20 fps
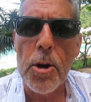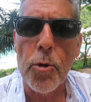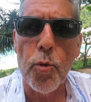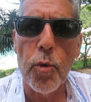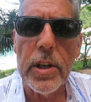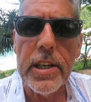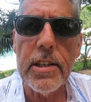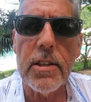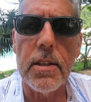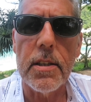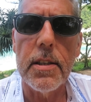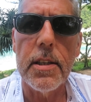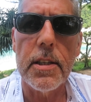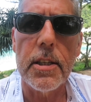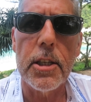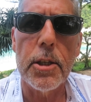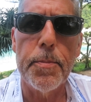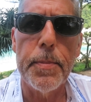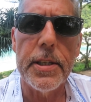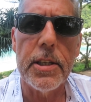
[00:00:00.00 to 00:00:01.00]
reason
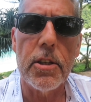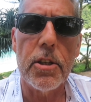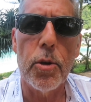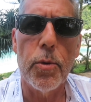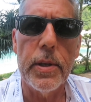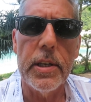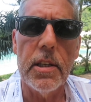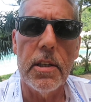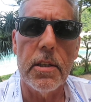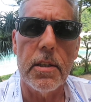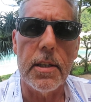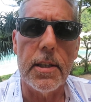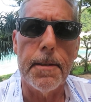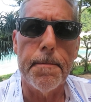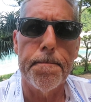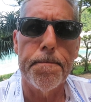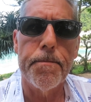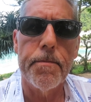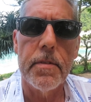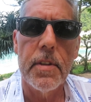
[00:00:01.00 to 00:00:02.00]
this has been so easy.
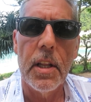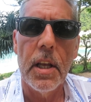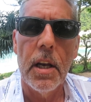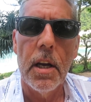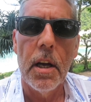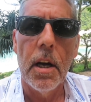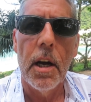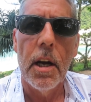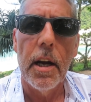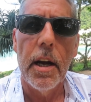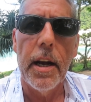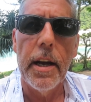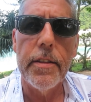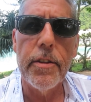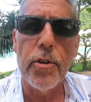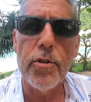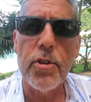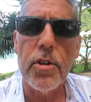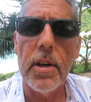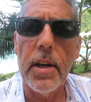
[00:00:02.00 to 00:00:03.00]
And
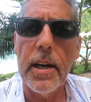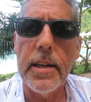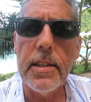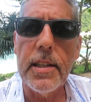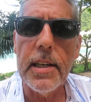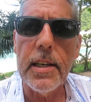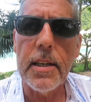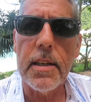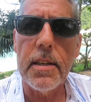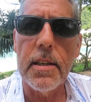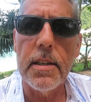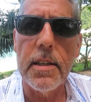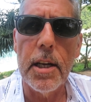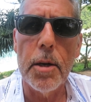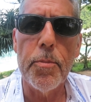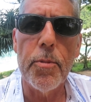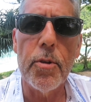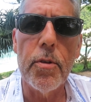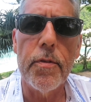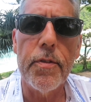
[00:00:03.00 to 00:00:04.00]
there's, I think, a
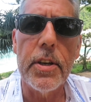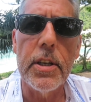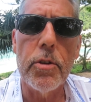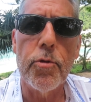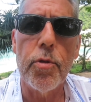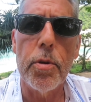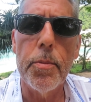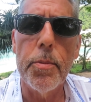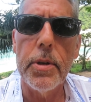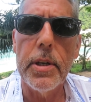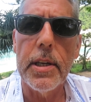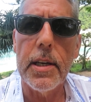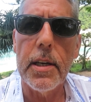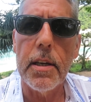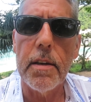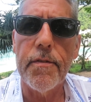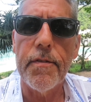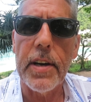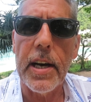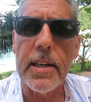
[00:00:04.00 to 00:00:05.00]
number of
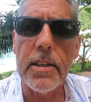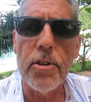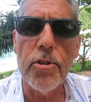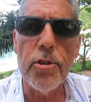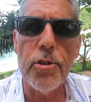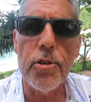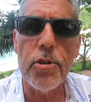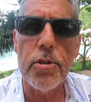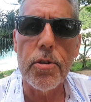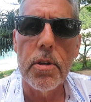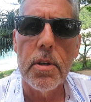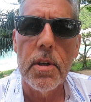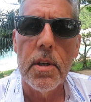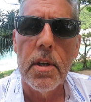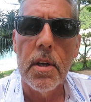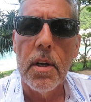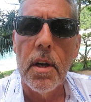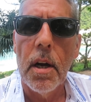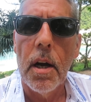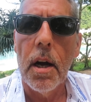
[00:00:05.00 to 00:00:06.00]
contributing factors.
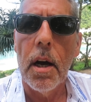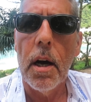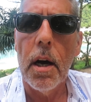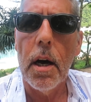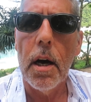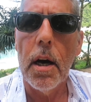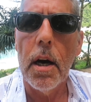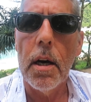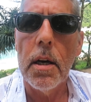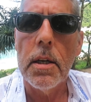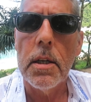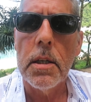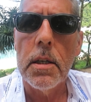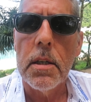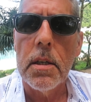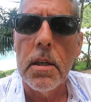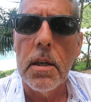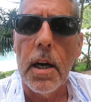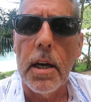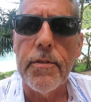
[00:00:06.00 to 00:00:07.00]

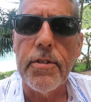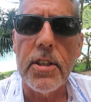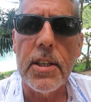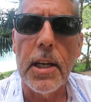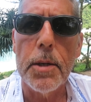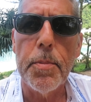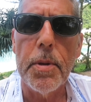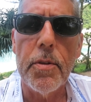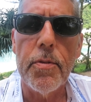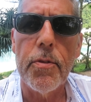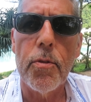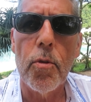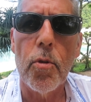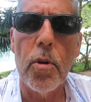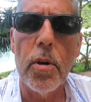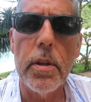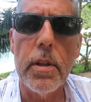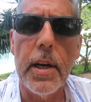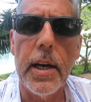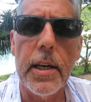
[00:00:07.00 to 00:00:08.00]
I've said
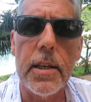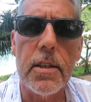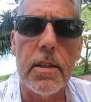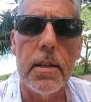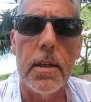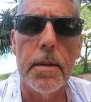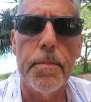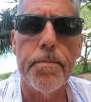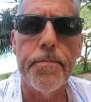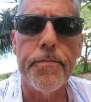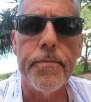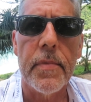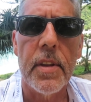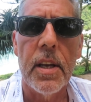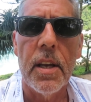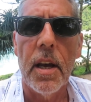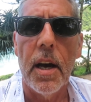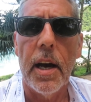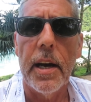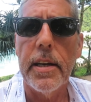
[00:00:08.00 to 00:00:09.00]
before that
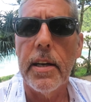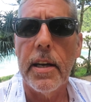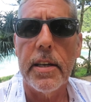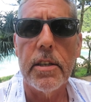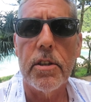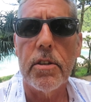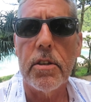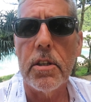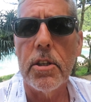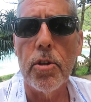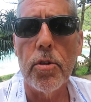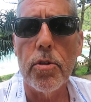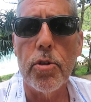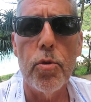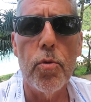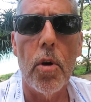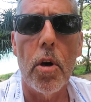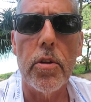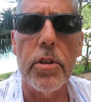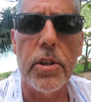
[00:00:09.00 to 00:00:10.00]
I still
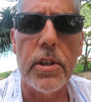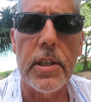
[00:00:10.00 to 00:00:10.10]
do all the